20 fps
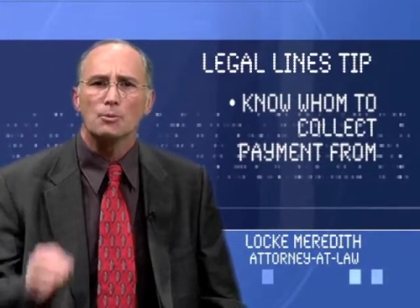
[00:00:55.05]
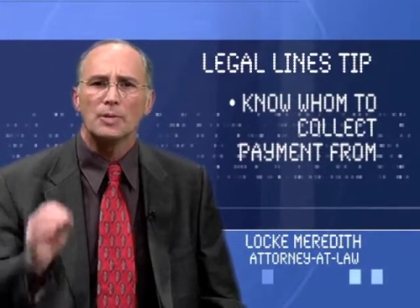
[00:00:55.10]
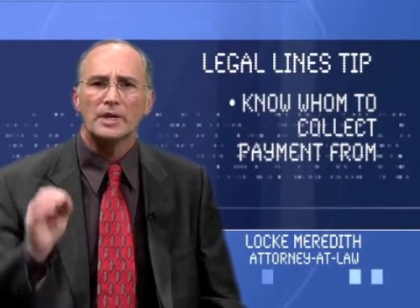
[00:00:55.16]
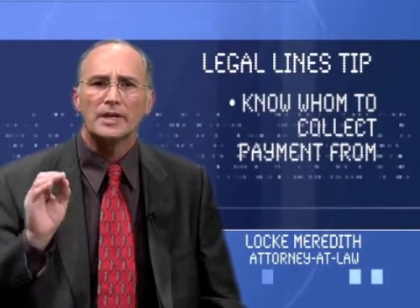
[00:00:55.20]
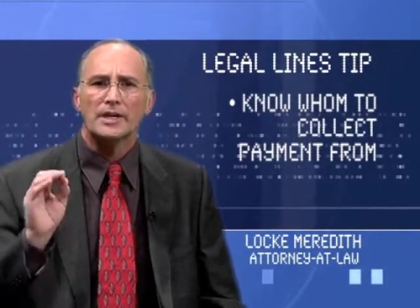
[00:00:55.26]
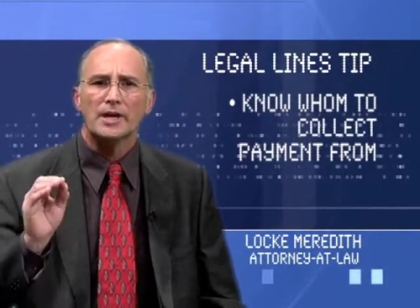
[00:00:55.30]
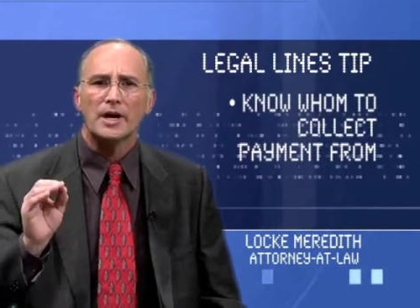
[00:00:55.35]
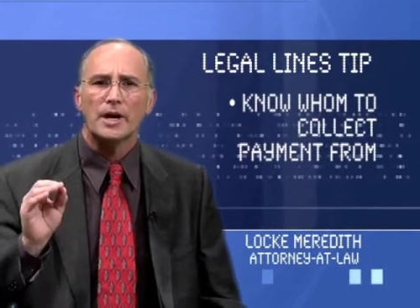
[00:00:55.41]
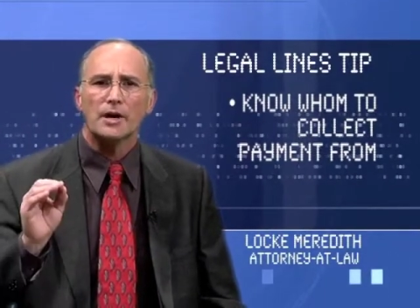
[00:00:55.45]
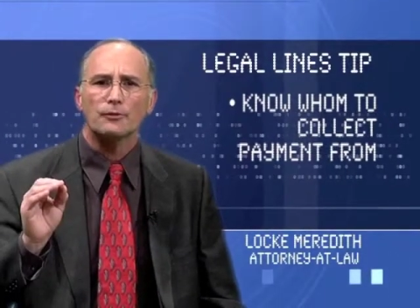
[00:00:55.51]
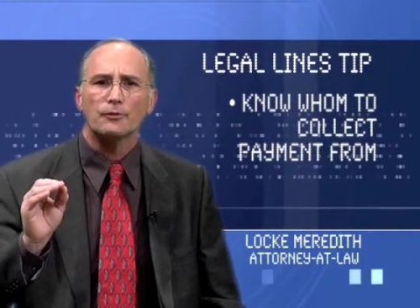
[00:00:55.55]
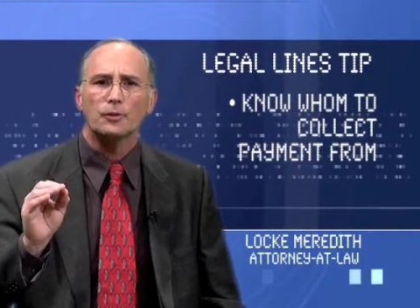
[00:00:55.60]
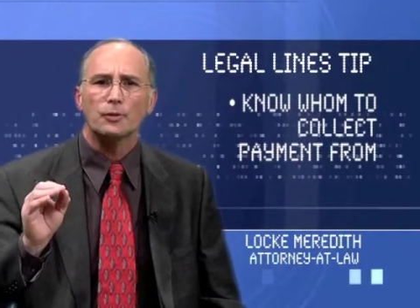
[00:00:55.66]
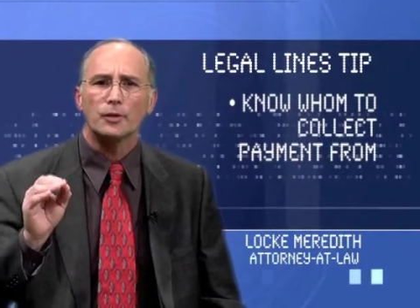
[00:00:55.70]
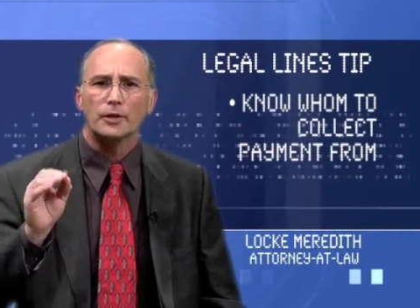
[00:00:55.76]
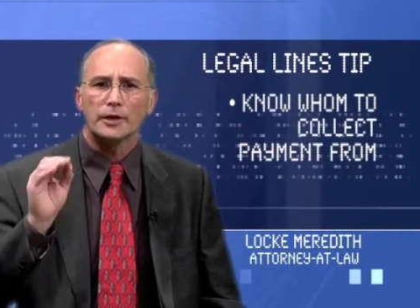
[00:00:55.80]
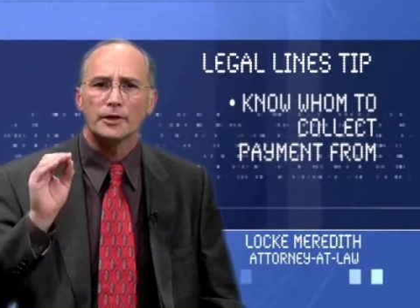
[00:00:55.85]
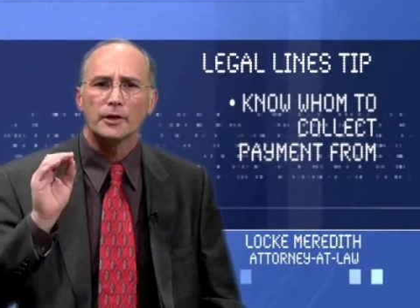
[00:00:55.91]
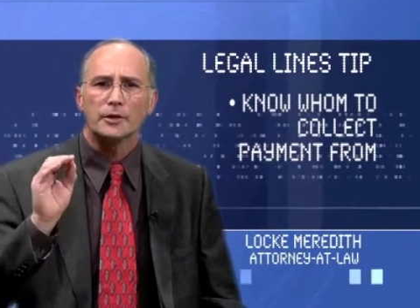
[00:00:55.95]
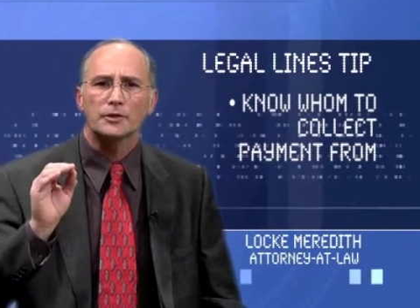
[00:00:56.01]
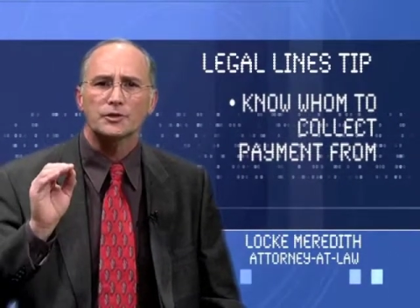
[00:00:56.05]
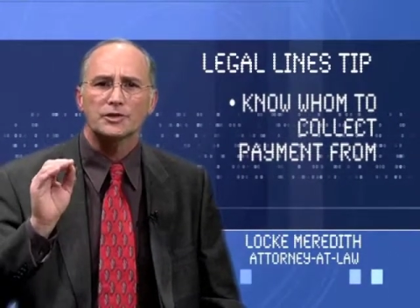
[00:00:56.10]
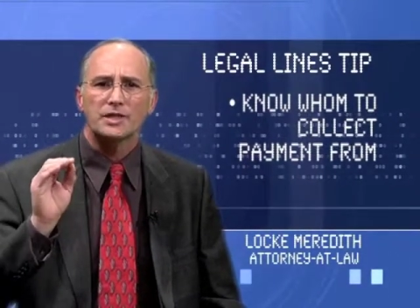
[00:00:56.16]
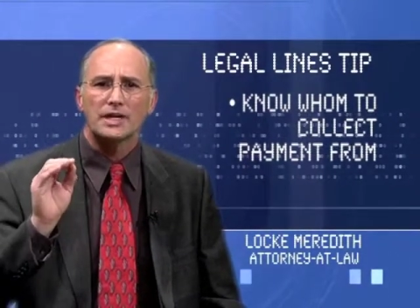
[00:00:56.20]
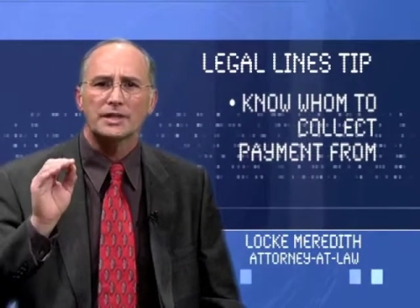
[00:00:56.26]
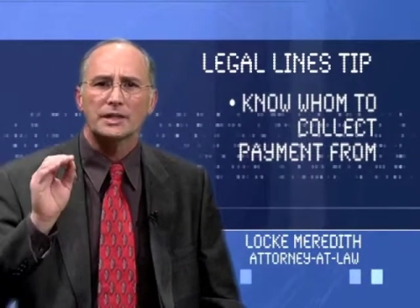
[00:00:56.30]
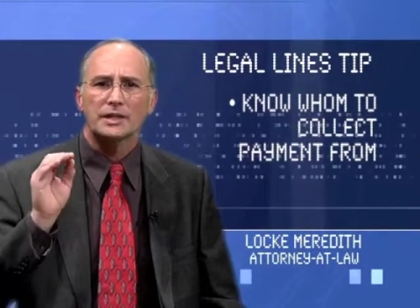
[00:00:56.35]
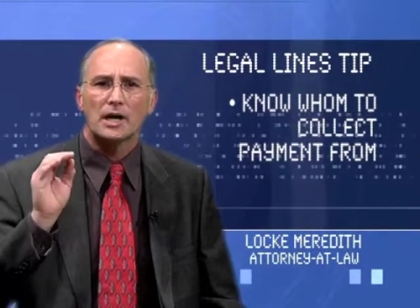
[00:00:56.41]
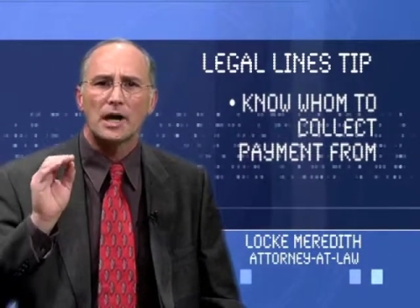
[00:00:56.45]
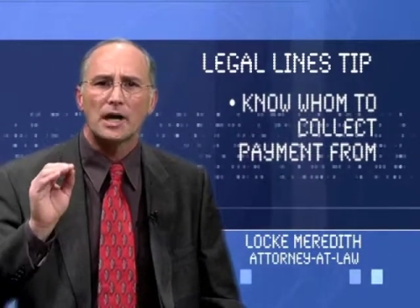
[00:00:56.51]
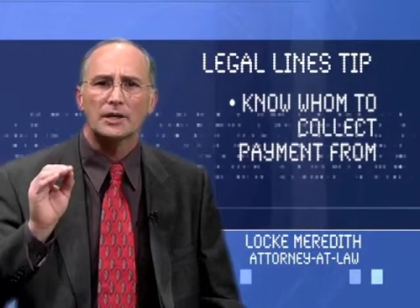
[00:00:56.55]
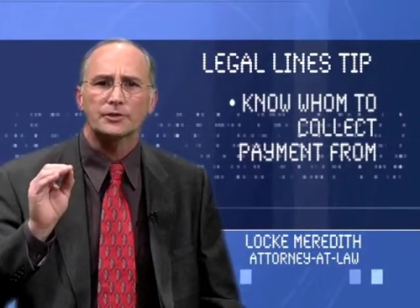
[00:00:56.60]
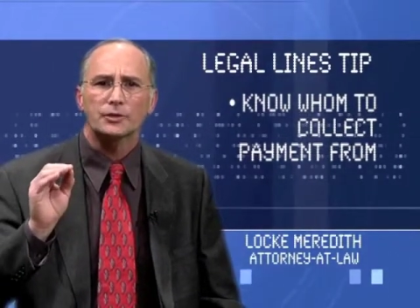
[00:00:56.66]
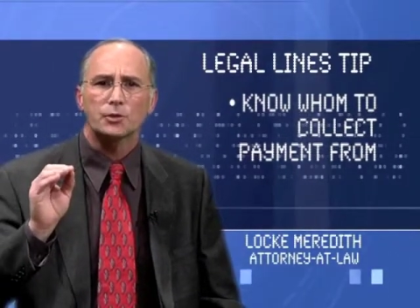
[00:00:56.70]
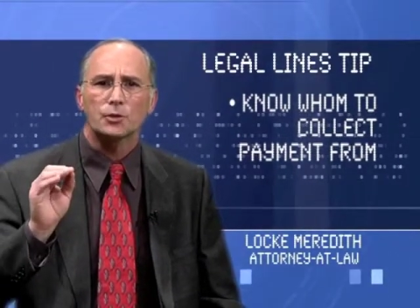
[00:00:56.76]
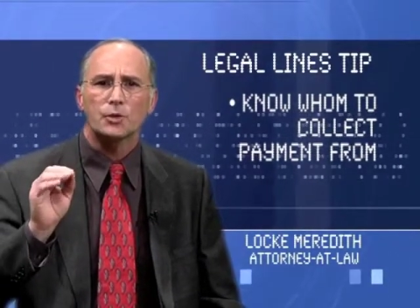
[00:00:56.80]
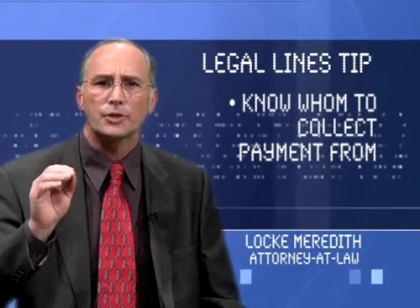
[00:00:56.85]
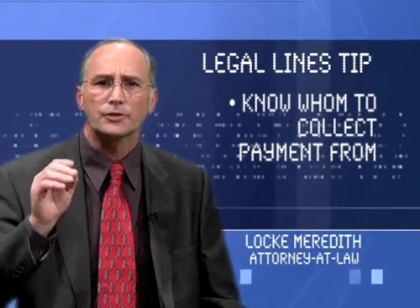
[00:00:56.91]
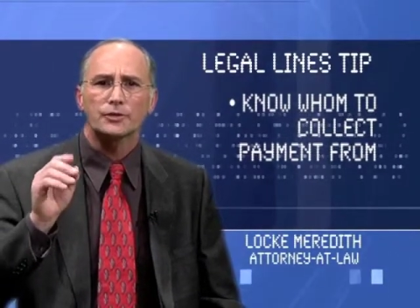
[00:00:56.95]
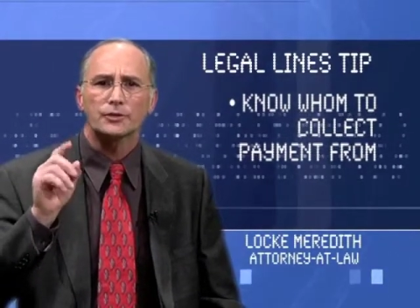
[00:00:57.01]
be careful and understand the
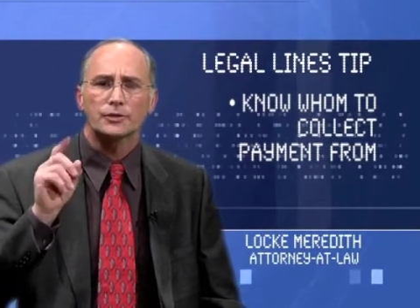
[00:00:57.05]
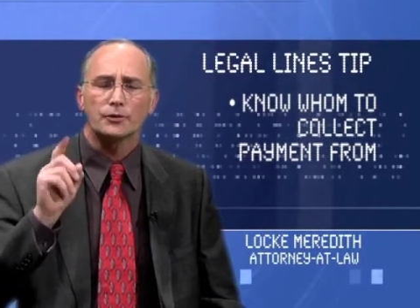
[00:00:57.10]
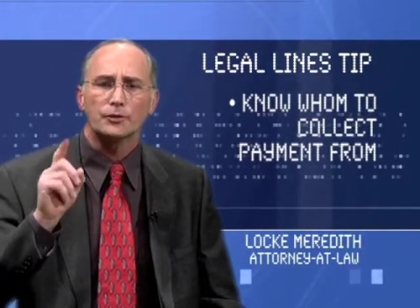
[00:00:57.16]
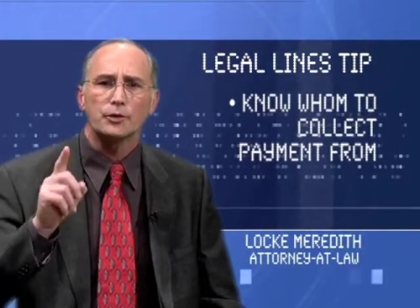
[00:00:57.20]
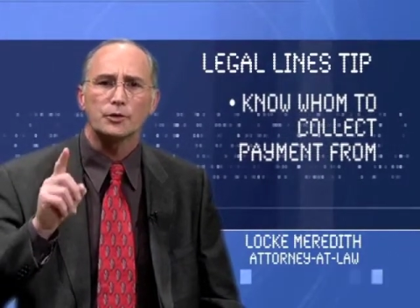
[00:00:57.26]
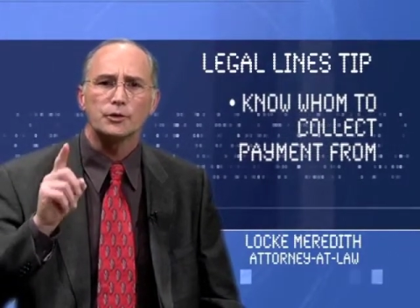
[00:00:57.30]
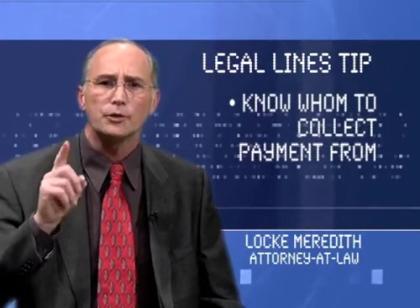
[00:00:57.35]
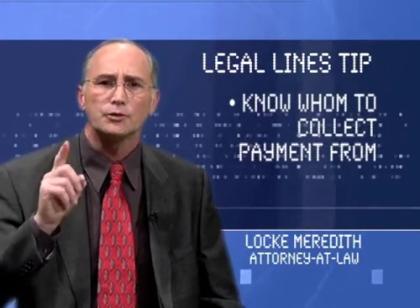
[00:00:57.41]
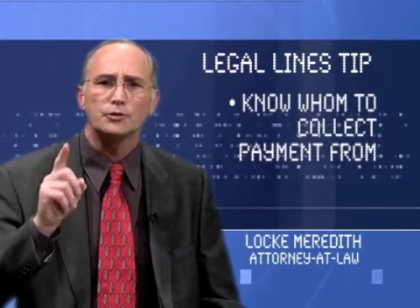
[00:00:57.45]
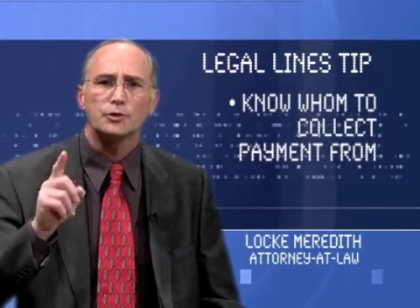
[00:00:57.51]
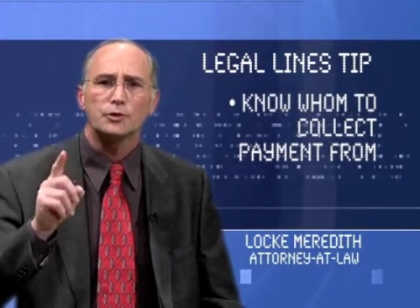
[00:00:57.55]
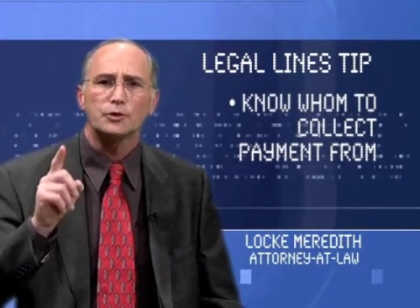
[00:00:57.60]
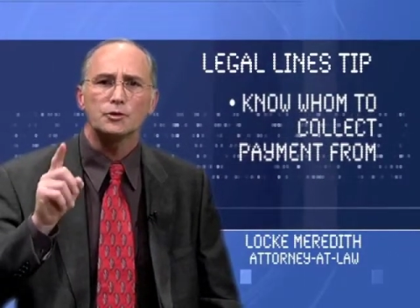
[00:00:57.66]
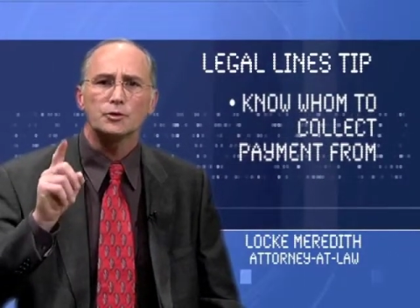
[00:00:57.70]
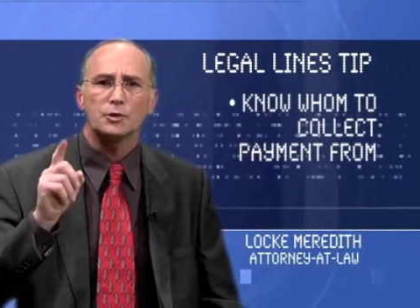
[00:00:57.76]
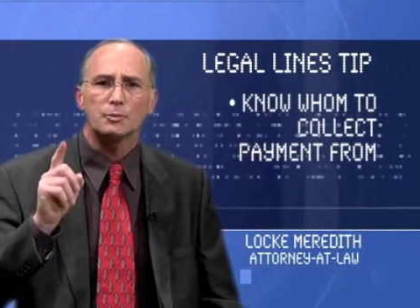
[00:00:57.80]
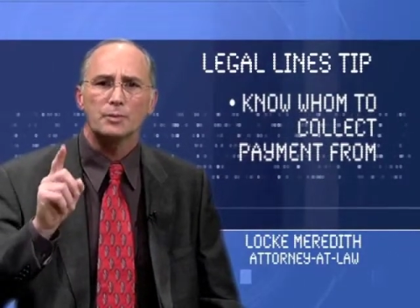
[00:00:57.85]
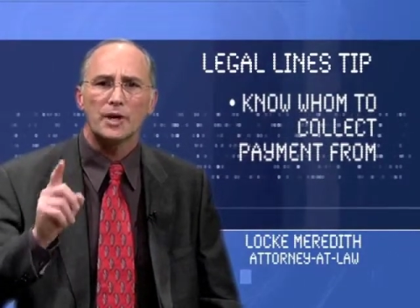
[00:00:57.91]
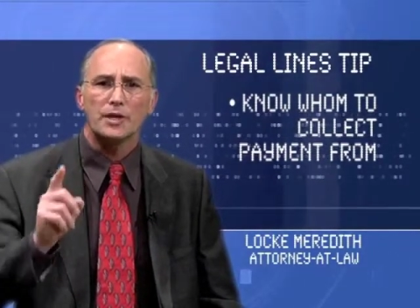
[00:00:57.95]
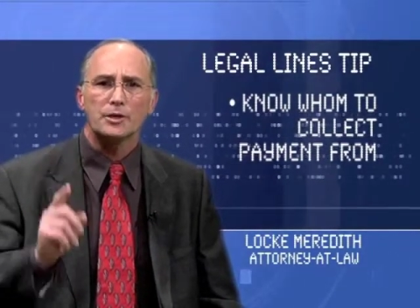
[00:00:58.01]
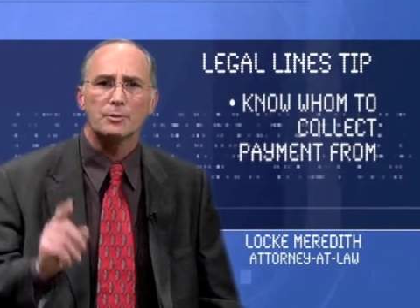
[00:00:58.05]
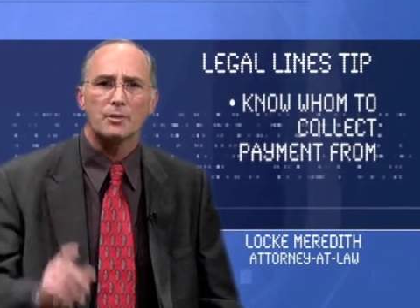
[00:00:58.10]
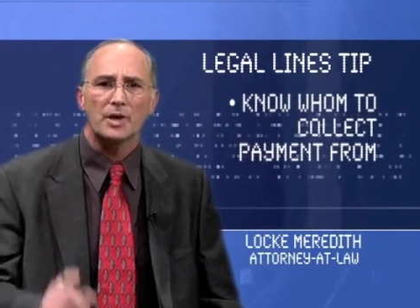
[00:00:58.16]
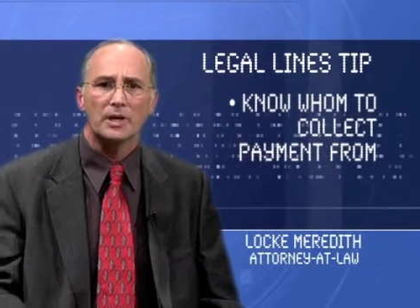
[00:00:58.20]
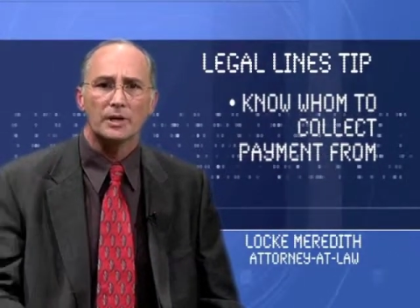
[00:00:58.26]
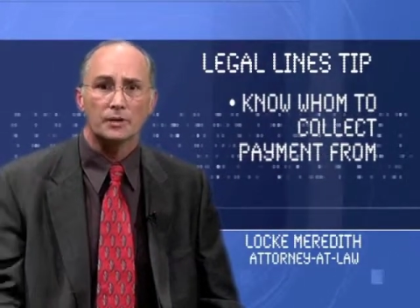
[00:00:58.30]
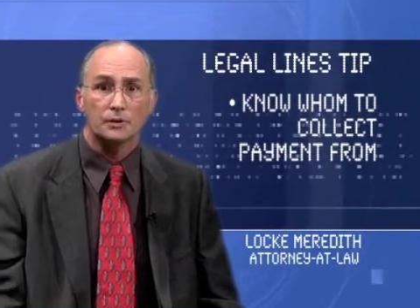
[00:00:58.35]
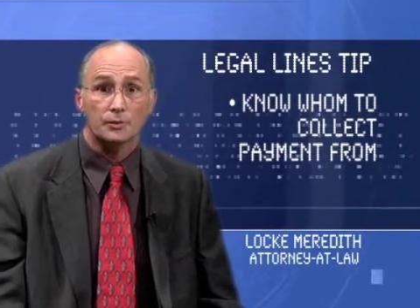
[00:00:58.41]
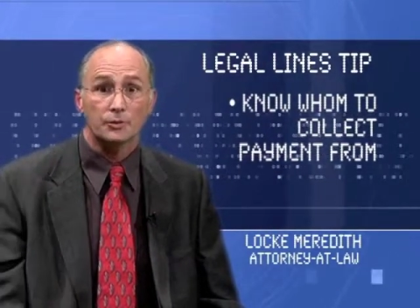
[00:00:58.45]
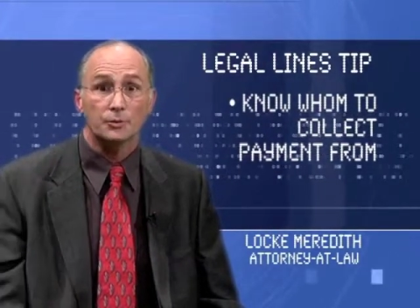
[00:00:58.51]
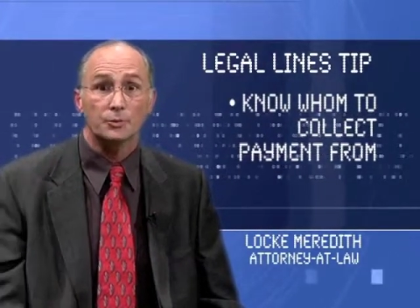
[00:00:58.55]
consequences of who you choose to pay your medical